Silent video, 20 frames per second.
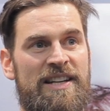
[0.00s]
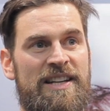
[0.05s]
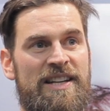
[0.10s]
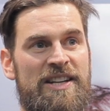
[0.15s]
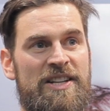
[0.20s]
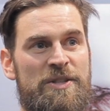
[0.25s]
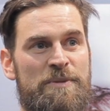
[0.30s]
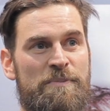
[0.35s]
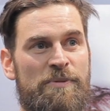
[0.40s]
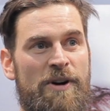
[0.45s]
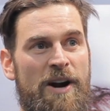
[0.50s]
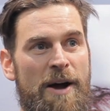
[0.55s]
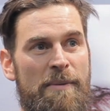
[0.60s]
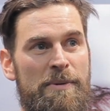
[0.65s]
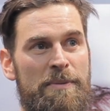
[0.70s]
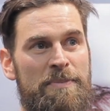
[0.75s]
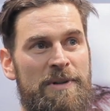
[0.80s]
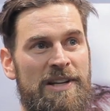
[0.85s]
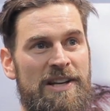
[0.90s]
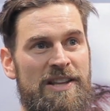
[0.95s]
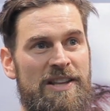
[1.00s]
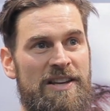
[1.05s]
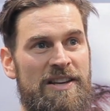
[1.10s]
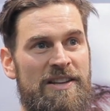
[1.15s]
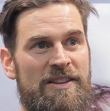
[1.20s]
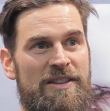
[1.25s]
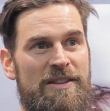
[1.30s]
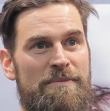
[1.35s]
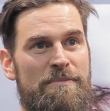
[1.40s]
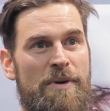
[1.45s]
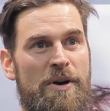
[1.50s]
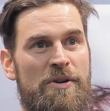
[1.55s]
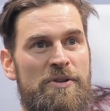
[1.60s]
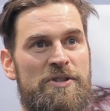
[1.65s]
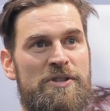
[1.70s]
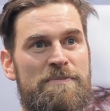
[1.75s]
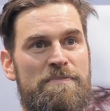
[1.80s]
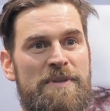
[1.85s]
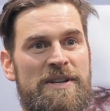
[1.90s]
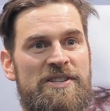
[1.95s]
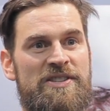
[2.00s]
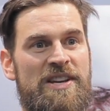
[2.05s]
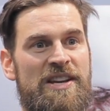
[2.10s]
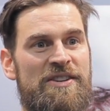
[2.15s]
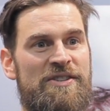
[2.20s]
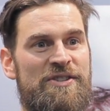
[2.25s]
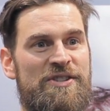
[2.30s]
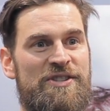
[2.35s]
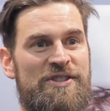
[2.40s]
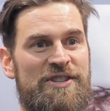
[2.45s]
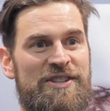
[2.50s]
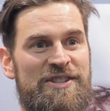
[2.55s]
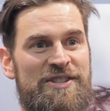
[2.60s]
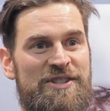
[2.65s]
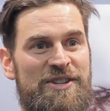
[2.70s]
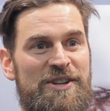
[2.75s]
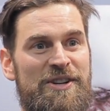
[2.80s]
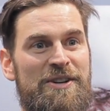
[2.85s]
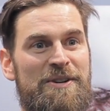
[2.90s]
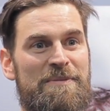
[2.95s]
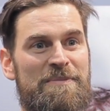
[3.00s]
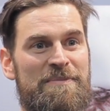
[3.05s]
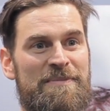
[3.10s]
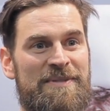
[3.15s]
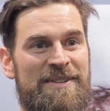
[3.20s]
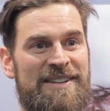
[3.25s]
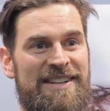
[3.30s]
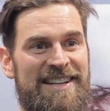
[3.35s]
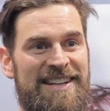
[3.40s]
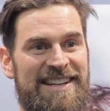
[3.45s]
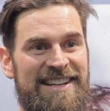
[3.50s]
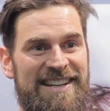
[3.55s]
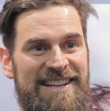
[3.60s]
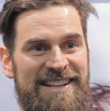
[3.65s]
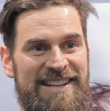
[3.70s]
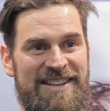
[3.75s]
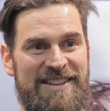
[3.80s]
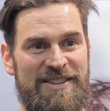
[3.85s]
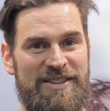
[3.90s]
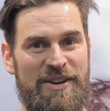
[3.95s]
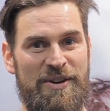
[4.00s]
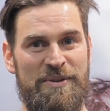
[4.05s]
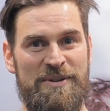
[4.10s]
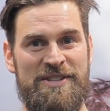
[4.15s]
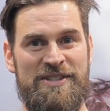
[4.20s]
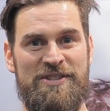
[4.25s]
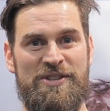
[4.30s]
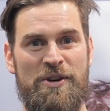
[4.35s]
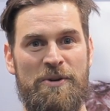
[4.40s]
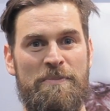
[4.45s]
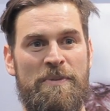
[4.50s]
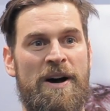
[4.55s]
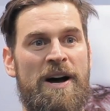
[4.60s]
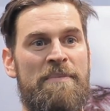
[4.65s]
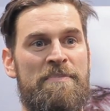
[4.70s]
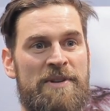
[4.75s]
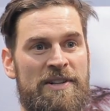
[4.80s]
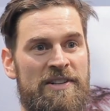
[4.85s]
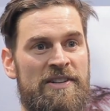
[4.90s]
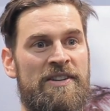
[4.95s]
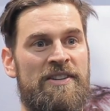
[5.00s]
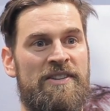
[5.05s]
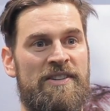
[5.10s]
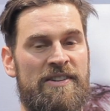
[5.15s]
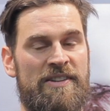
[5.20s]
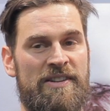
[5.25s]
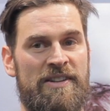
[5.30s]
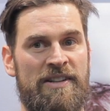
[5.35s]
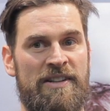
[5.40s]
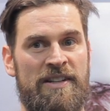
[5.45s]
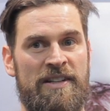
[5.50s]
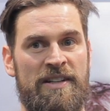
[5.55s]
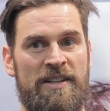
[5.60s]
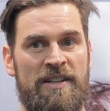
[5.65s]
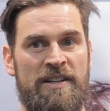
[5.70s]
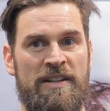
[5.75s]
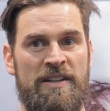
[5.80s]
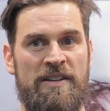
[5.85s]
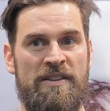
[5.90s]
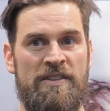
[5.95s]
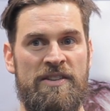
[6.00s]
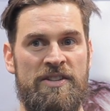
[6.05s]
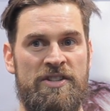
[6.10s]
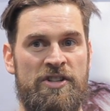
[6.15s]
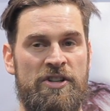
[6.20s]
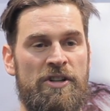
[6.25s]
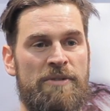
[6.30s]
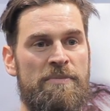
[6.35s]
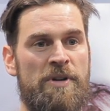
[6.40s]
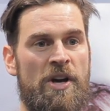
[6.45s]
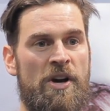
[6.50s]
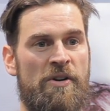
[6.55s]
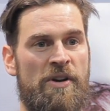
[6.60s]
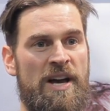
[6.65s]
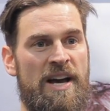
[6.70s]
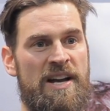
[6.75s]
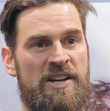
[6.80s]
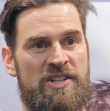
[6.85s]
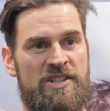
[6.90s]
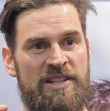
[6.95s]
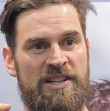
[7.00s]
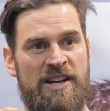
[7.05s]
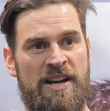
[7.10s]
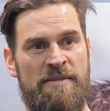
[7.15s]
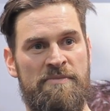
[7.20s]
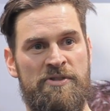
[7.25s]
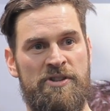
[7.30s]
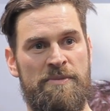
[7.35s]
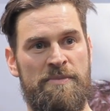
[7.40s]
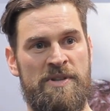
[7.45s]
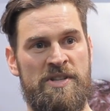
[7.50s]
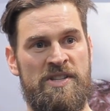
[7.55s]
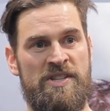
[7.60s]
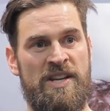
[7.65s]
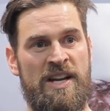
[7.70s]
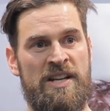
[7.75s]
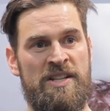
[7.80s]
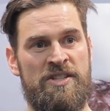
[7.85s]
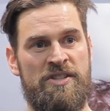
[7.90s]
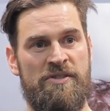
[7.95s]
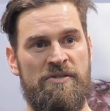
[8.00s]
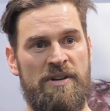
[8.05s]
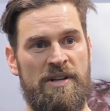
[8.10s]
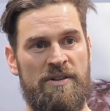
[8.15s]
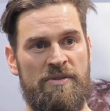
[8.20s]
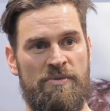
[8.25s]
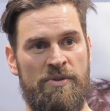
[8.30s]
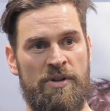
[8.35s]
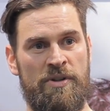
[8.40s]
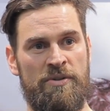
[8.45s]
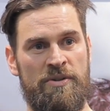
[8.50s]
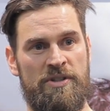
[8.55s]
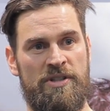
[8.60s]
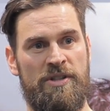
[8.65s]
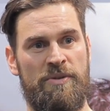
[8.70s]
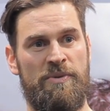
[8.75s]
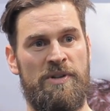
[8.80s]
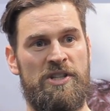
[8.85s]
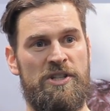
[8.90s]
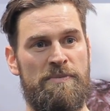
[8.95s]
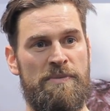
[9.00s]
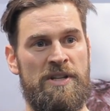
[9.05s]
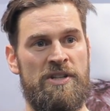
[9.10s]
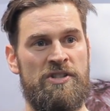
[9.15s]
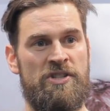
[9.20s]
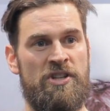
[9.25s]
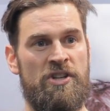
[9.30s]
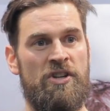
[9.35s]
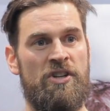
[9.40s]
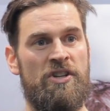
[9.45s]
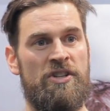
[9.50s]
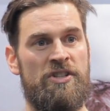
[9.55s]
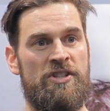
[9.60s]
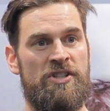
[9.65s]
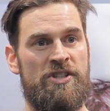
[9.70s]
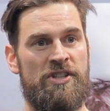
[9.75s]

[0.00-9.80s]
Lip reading: It's probably the most misunderstood term, though it's so popular. The term yoga actually comes from a Sanskrit root, which means yuj,